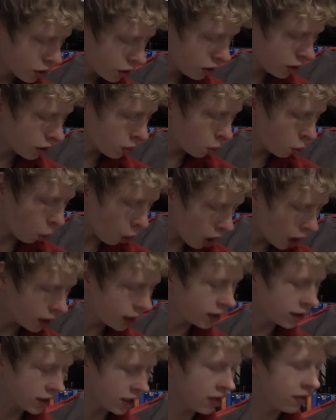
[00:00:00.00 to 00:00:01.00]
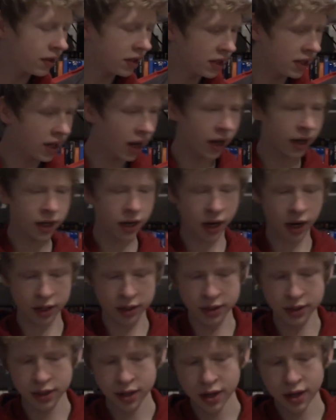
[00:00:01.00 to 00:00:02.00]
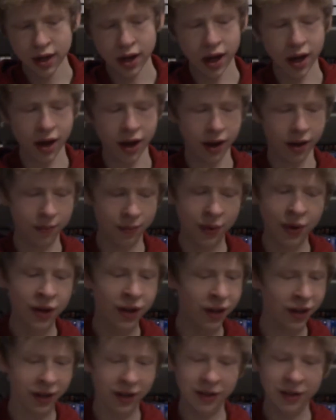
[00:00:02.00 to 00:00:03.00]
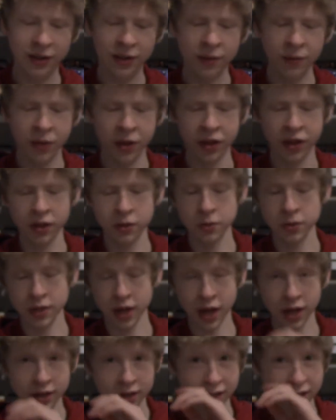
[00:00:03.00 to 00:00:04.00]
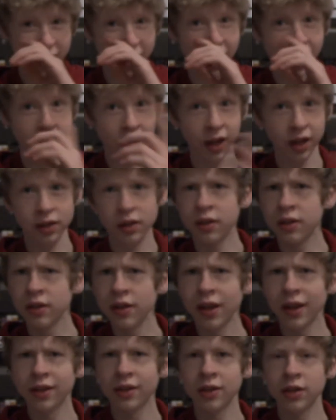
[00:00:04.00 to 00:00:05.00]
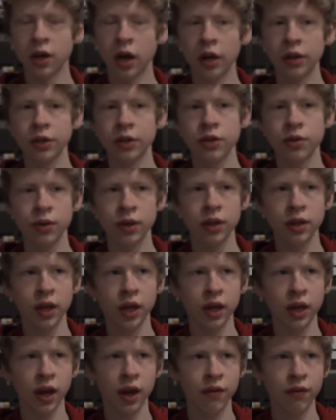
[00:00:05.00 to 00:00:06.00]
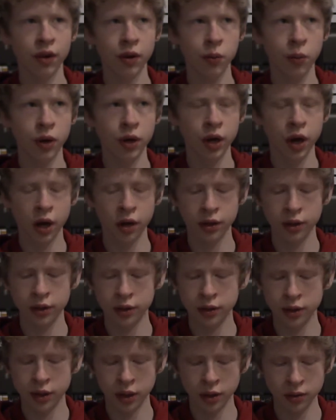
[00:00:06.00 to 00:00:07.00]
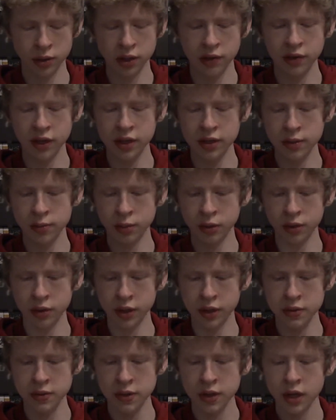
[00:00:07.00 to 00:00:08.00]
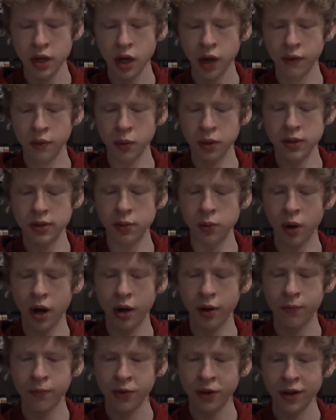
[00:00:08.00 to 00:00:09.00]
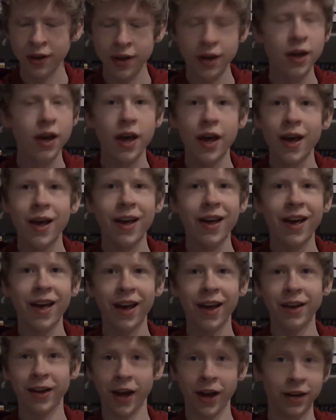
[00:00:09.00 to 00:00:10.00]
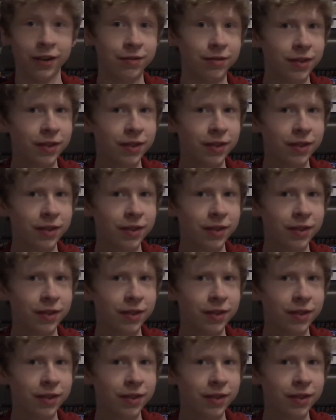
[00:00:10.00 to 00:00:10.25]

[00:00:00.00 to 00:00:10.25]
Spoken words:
you the one DVD I got. And this was at the Dollar Tree. They have like $1 DVDs and Blu-rays every once in a while. And I